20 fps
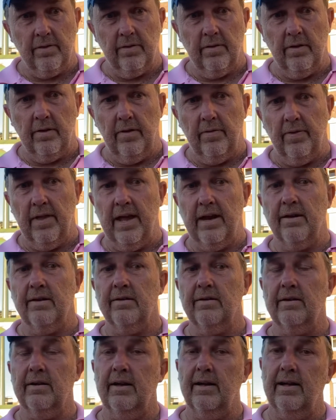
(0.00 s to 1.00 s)
Then
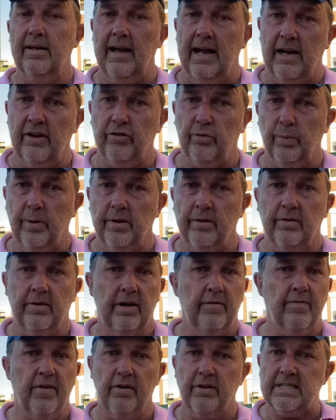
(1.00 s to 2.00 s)
Ashwin
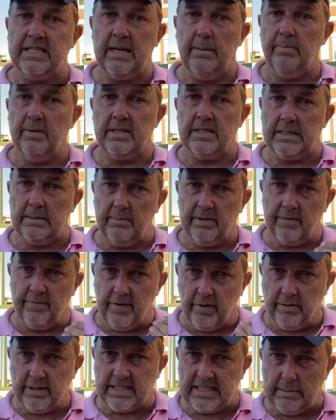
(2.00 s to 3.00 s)
did something
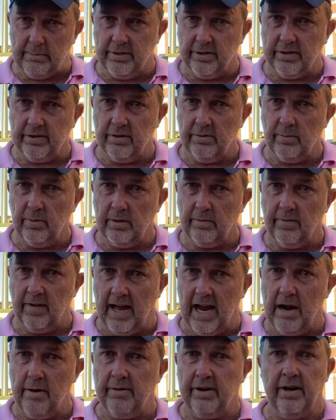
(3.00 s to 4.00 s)
very similar to what
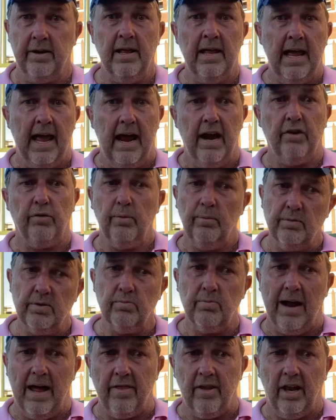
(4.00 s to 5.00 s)
Vihari did. Ashwin was
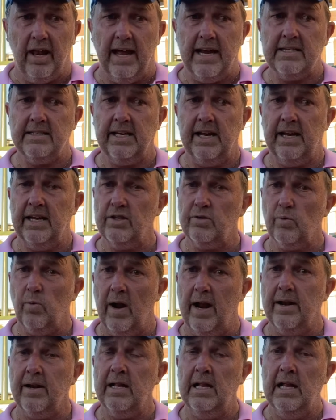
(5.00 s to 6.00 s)
rather lazy in his
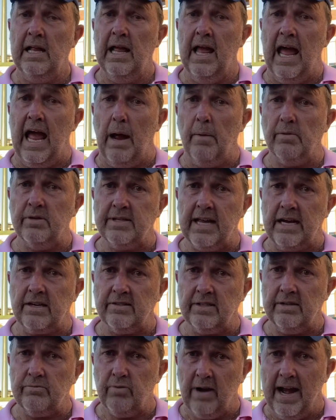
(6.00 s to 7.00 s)
run and was
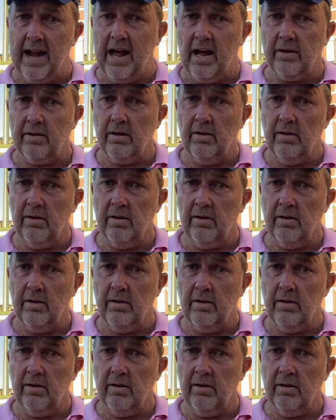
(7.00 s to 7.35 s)
actually ran out